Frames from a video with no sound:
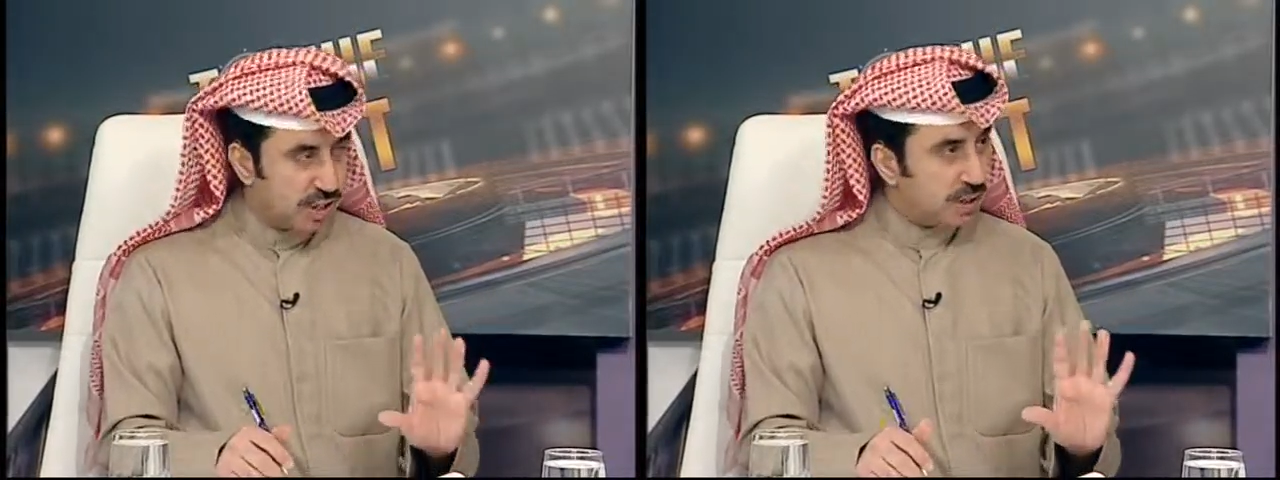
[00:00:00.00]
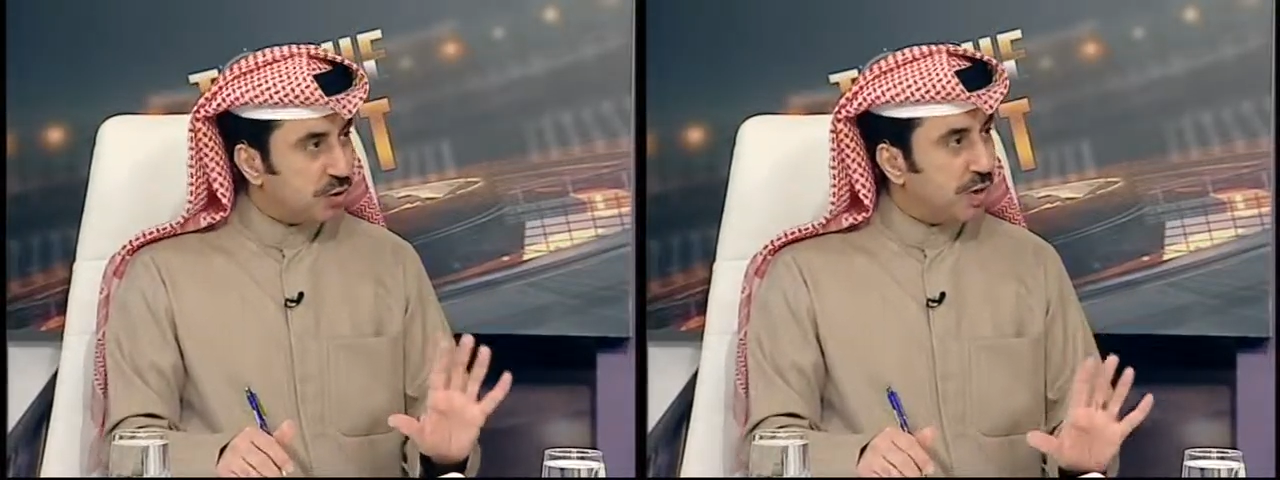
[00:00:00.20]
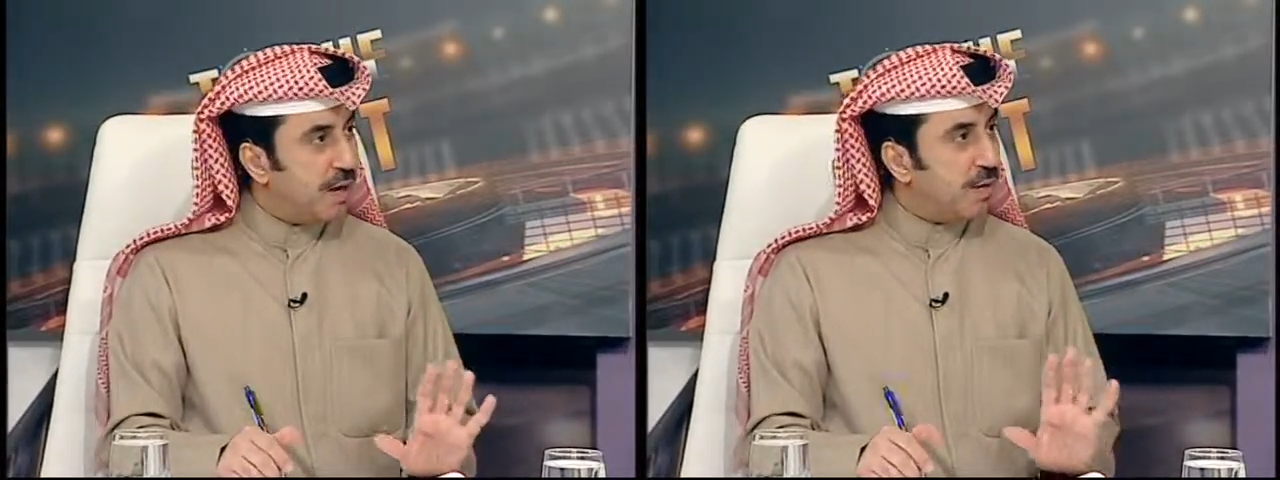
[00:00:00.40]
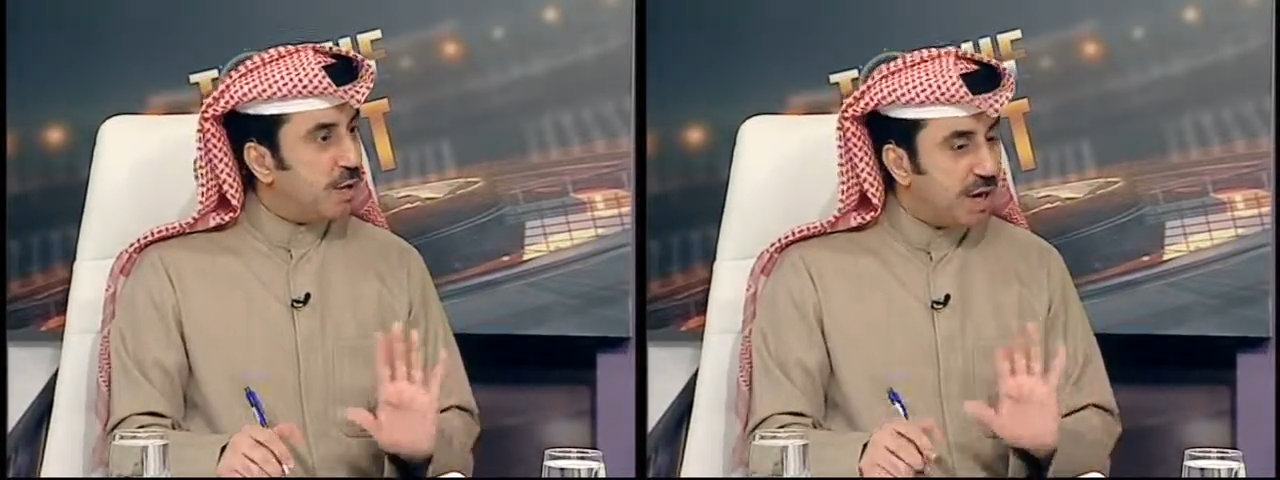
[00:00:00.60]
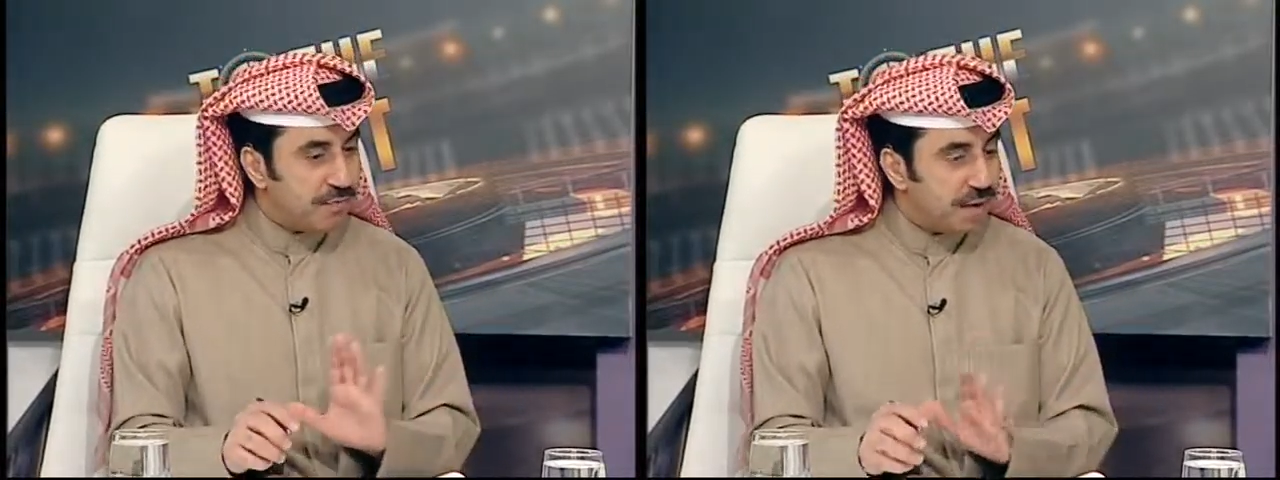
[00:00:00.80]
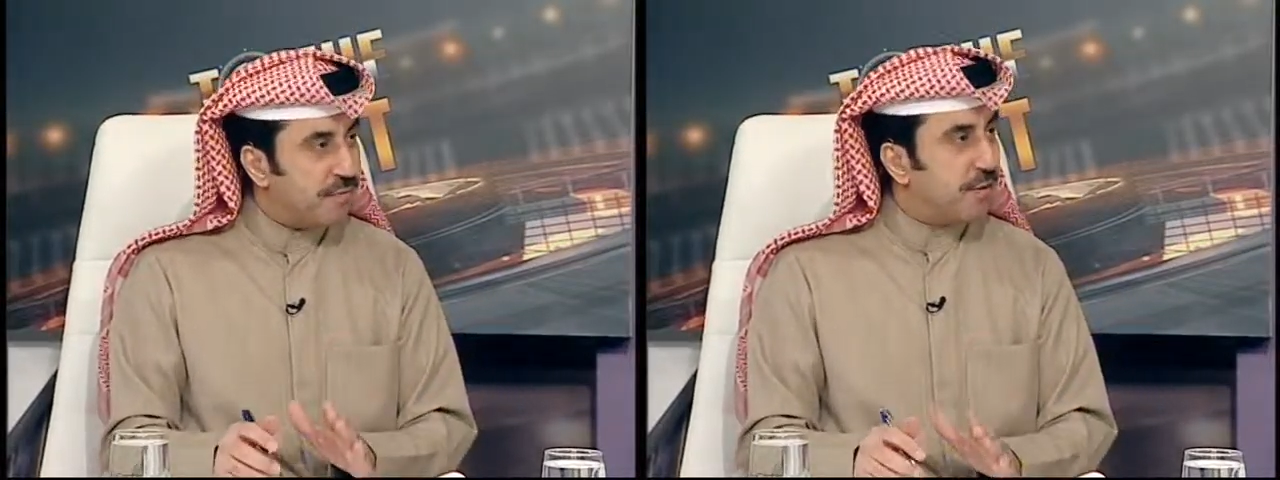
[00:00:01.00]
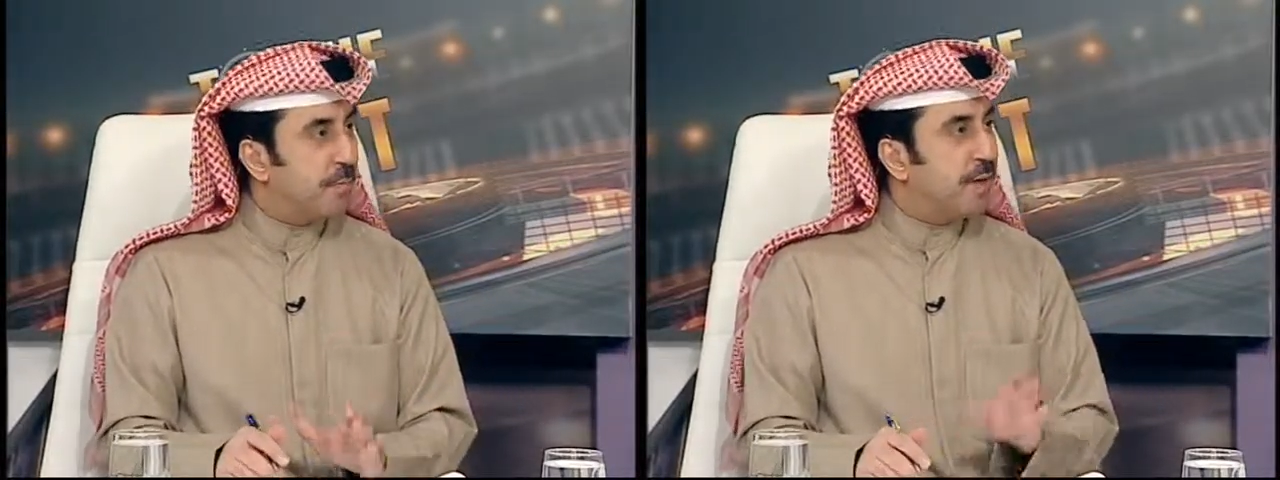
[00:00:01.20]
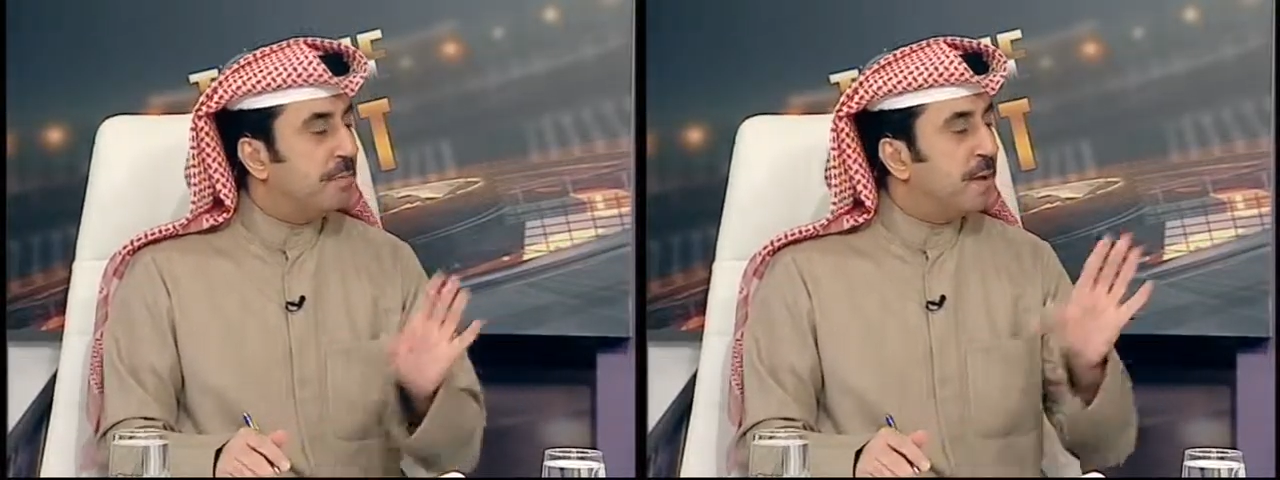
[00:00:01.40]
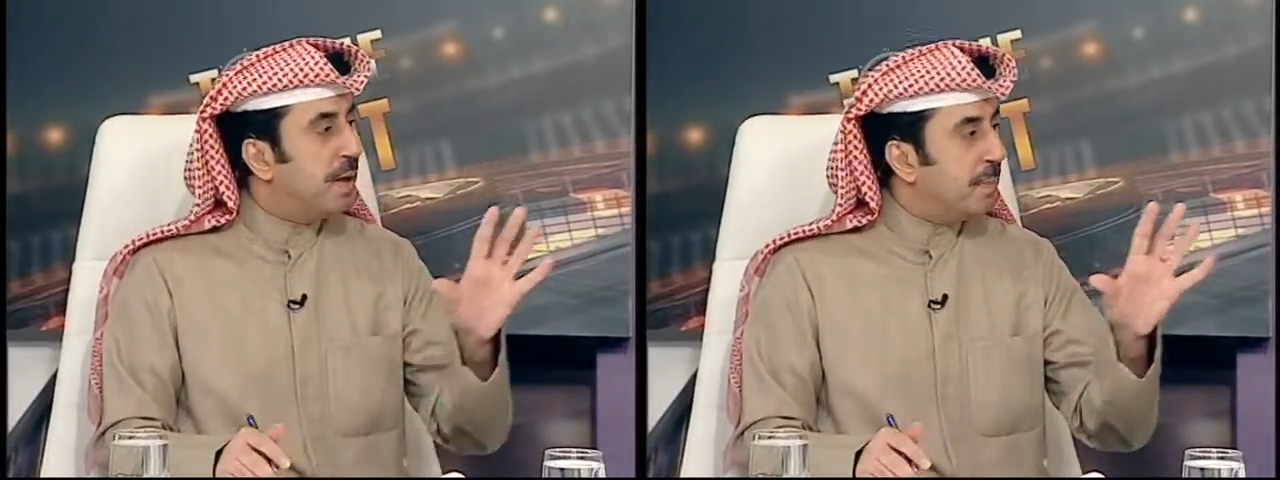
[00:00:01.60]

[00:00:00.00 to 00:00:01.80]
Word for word: that you have you have ever been